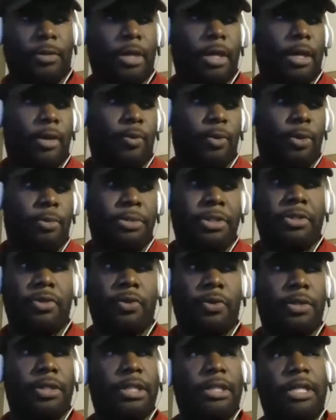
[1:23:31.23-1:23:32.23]
We'll be
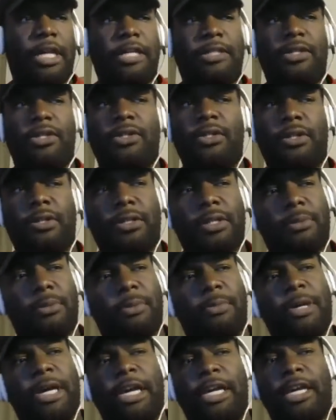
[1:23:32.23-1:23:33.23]
doing the Knights of the Turntable
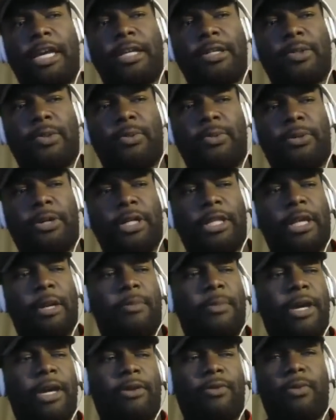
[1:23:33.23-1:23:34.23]
podcast. We're bringing that
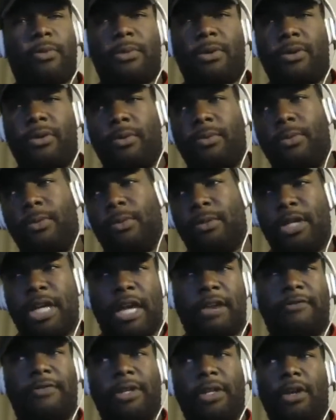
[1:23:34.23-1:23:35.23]
back. We're doing
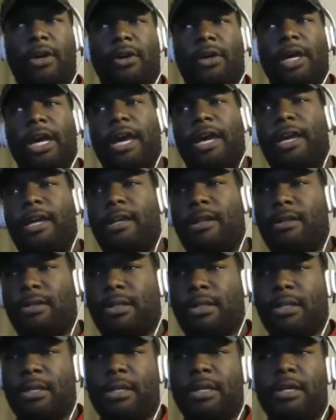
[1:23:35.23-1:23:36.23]
kind of a long
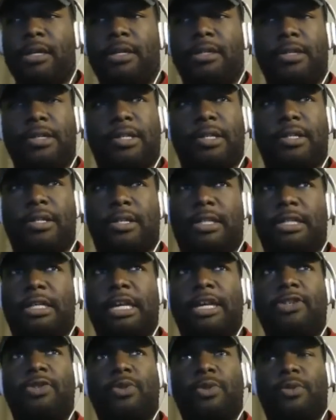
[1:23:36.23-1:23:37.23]
hiatus just because
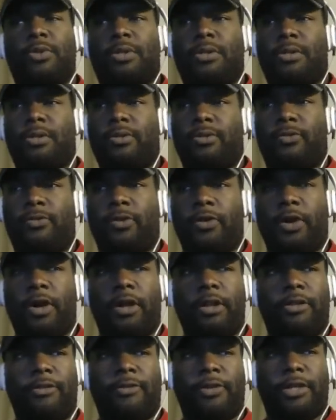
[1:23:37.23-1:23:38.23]
schedules for
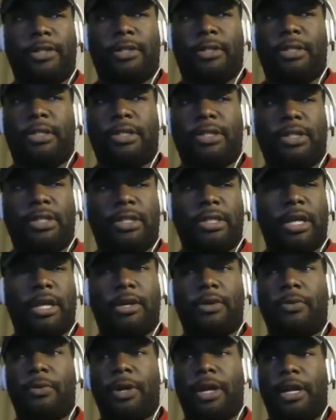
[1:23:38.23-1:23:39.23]
all of us
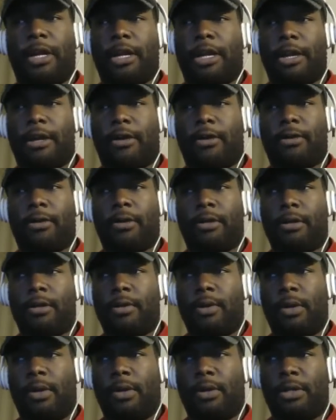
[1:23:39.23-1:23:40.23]
suck right now
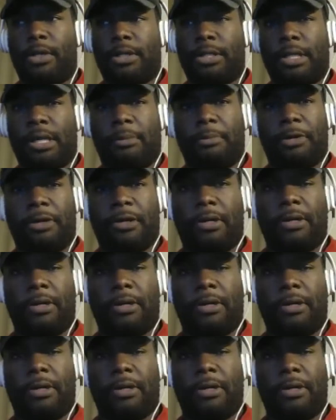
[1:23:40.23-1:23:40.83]
during the summer.